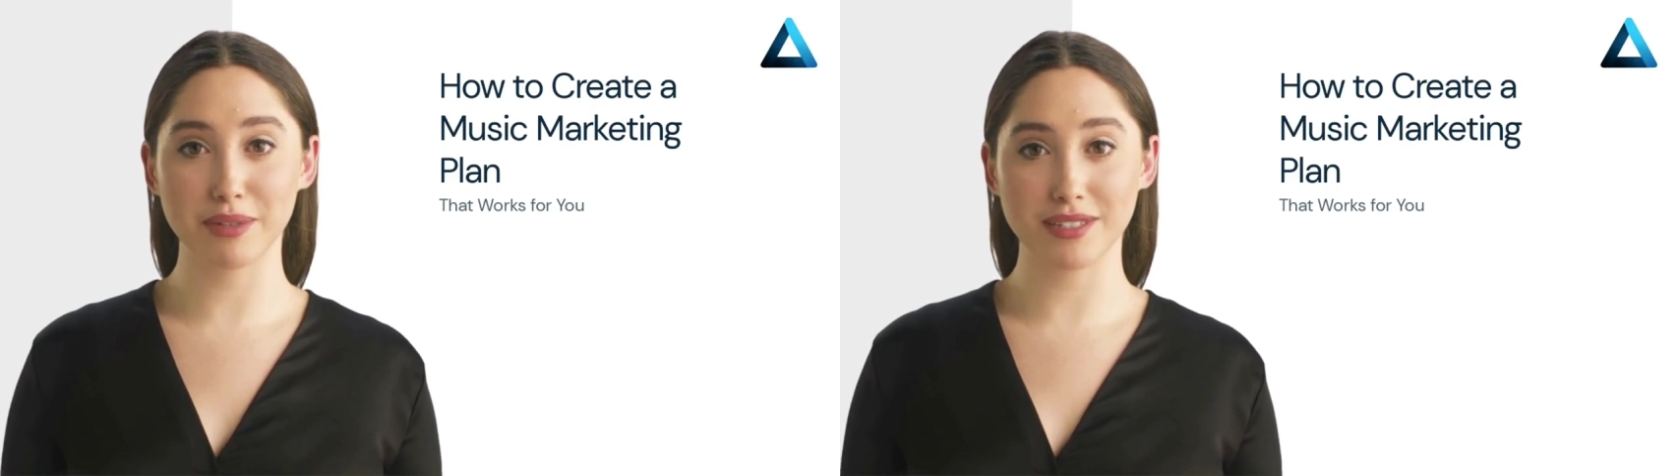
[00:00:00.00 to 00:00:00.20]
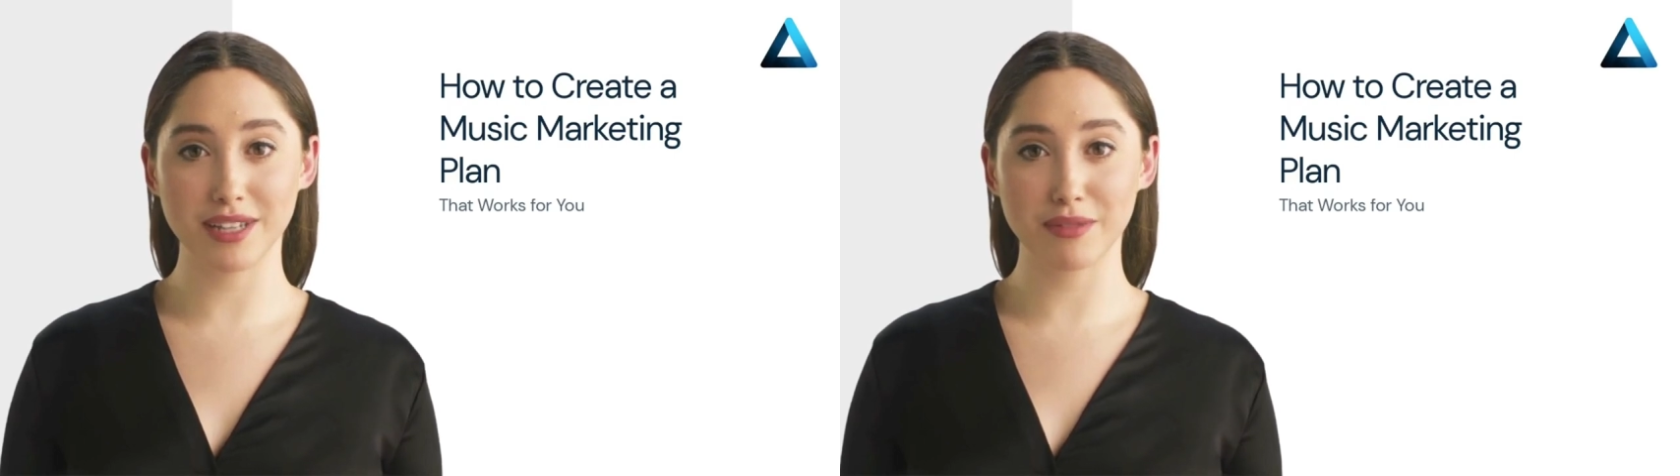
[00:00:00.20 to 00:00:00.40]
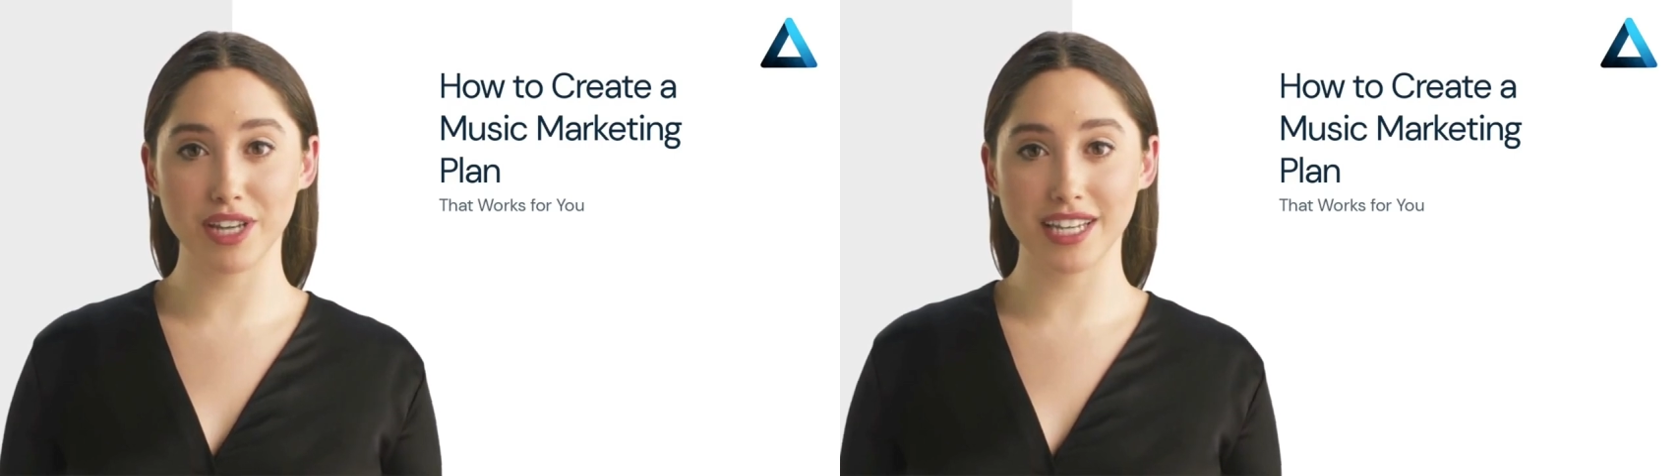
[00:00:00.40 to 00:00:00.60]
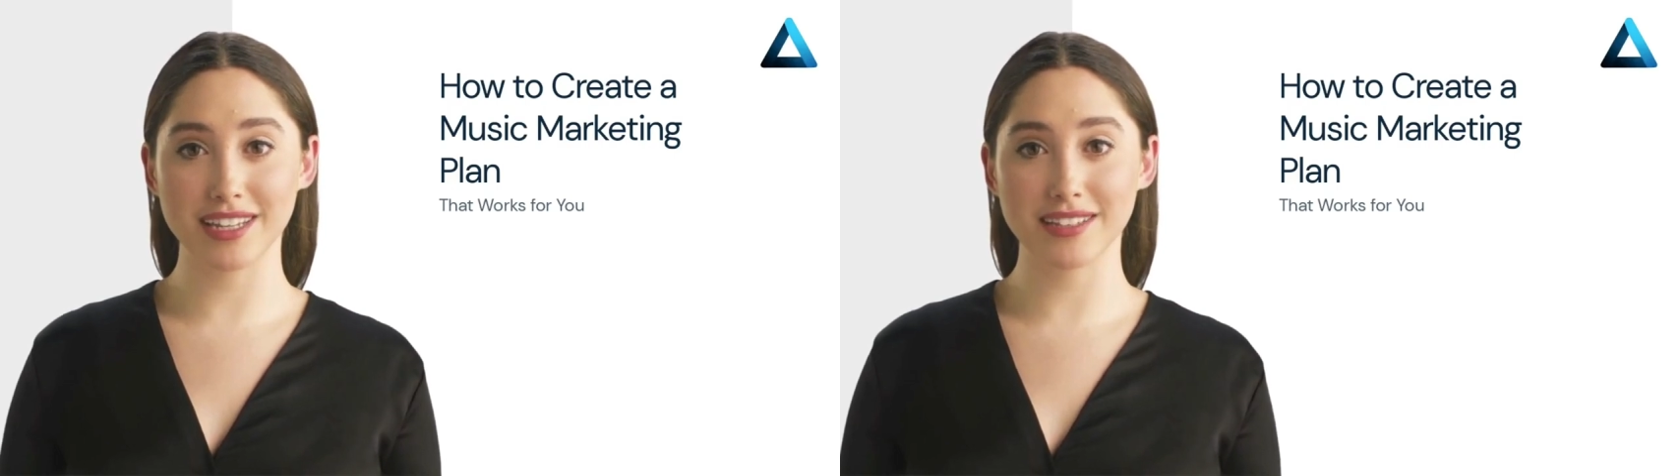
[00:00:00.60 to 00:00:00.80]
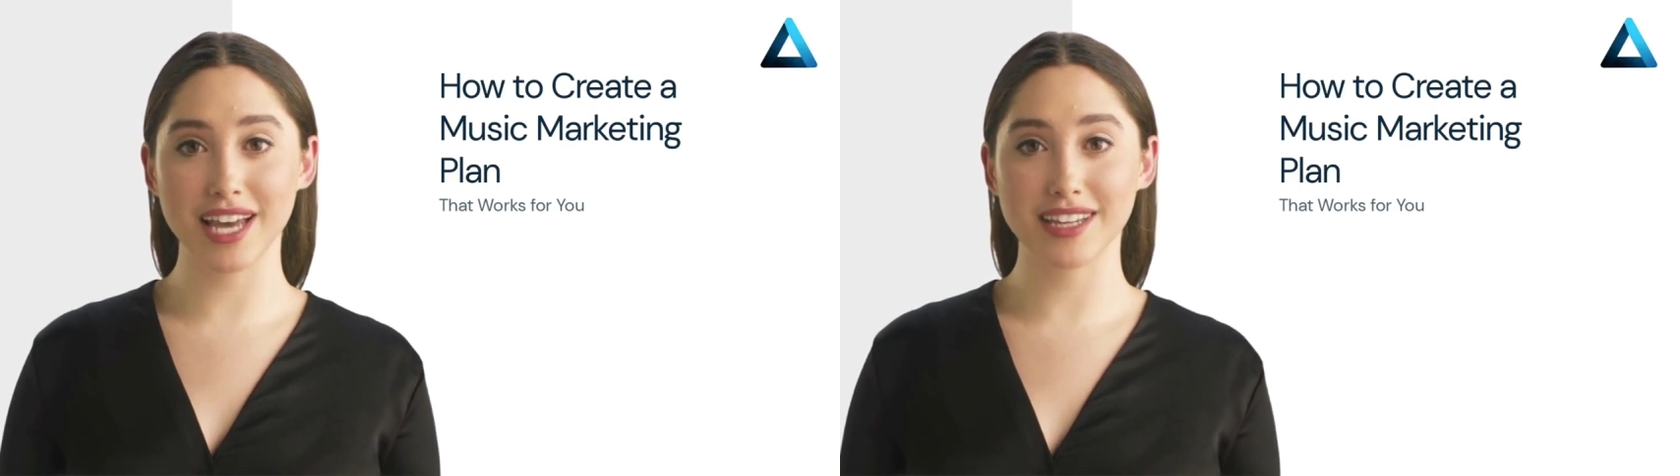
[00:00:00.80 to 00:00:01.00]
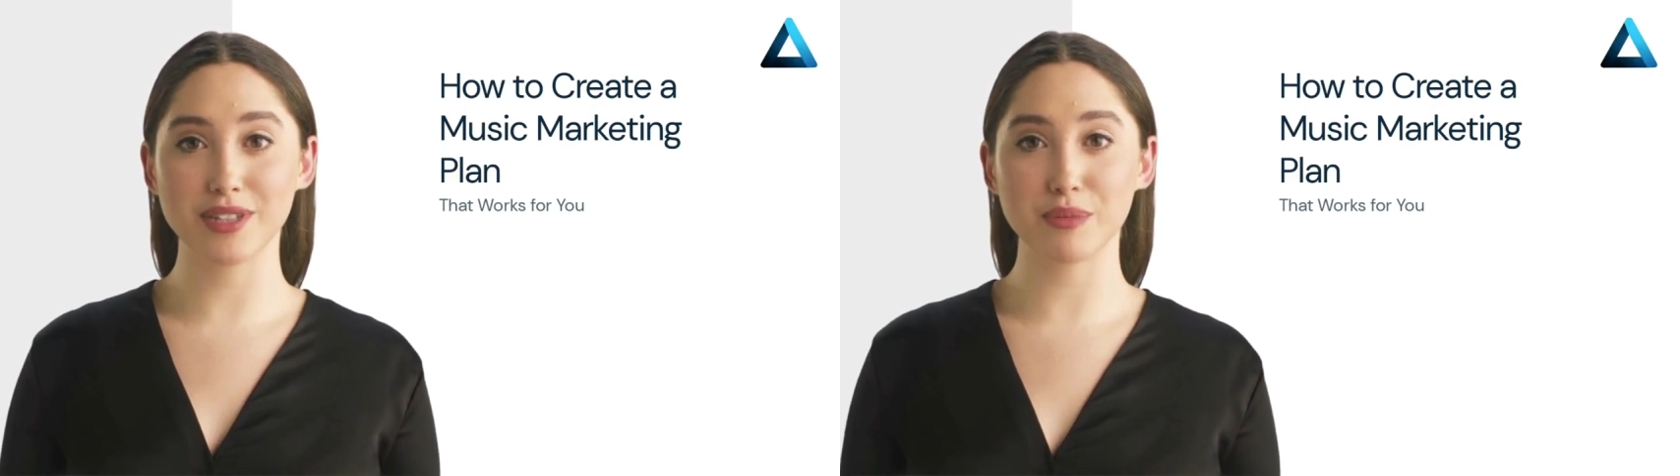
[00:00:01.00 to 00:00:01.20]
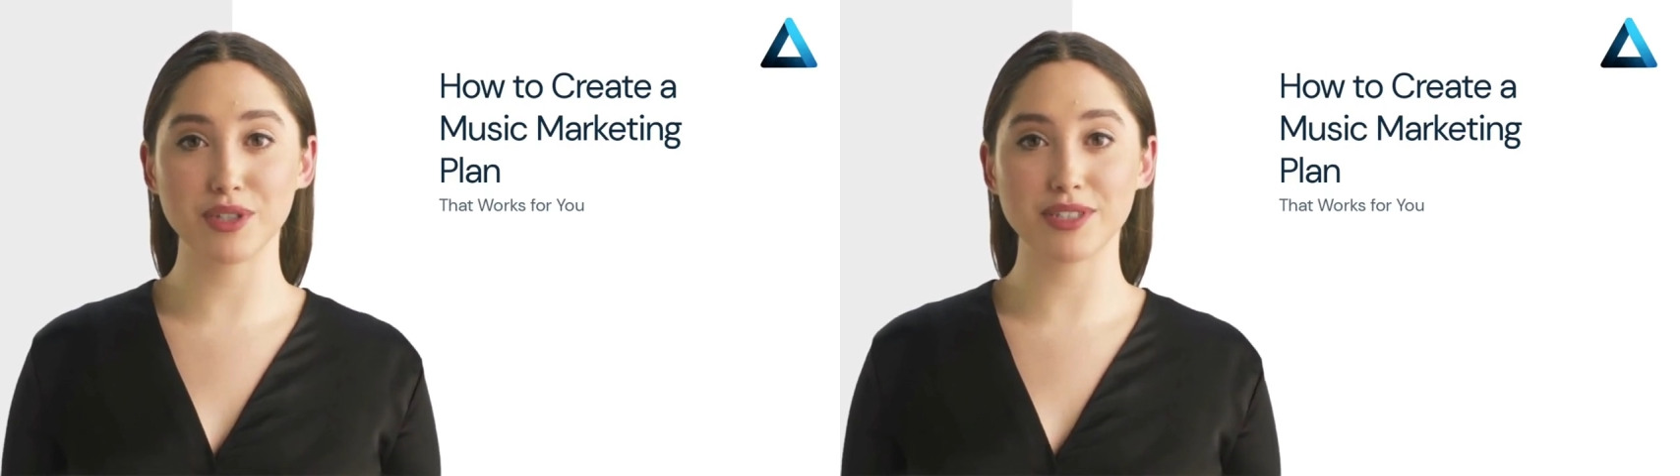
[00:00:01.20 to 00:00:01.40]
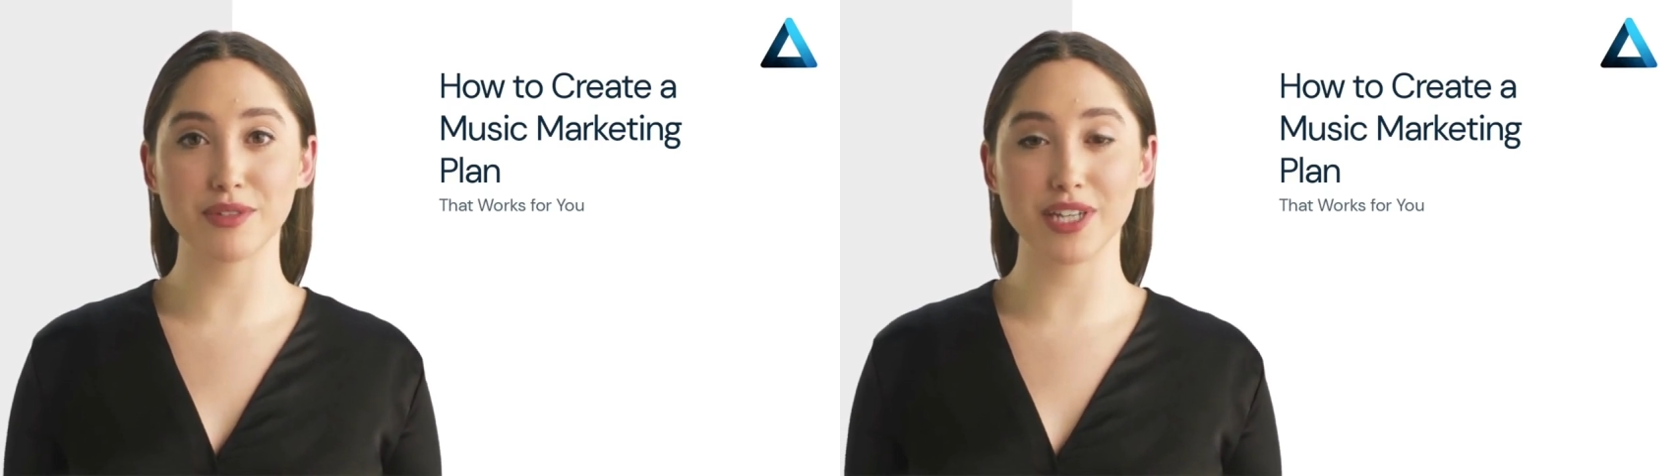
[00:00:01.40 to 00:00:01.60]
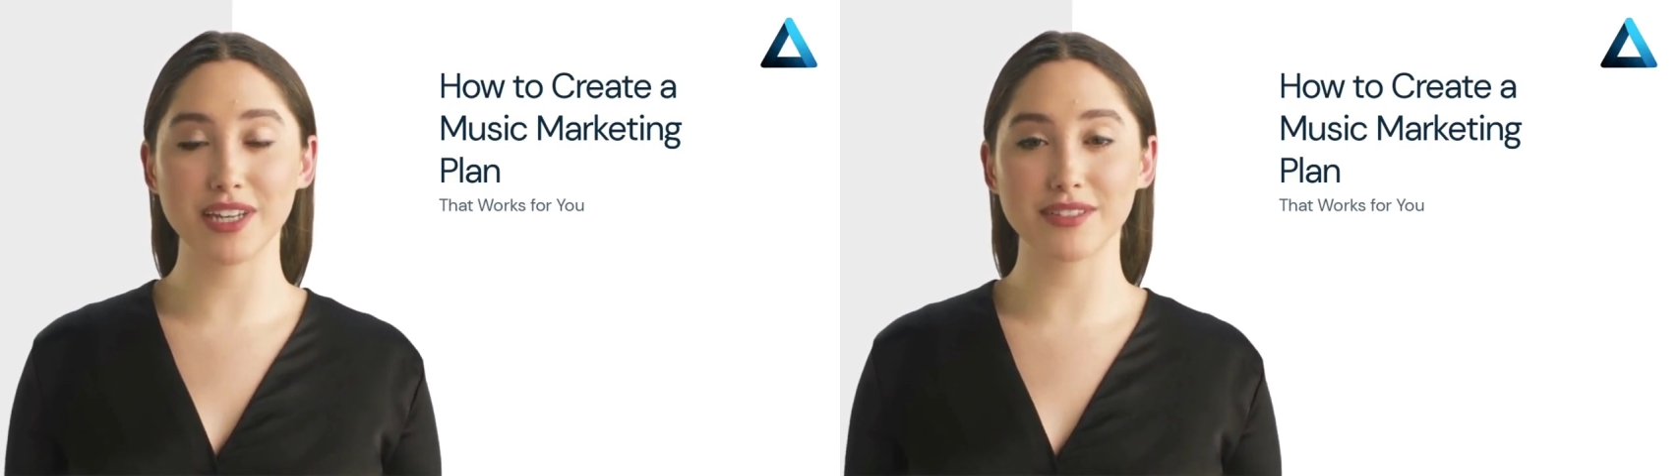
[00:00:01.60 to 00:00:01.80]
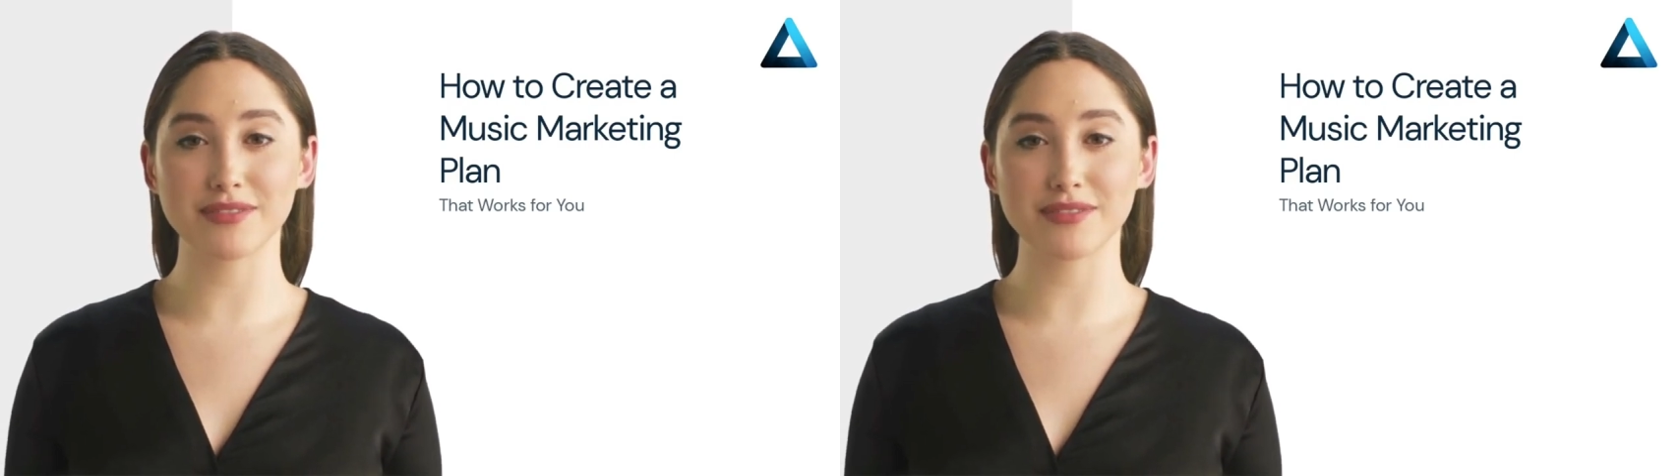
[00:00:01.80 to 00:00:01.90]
music marketing plan that works for you.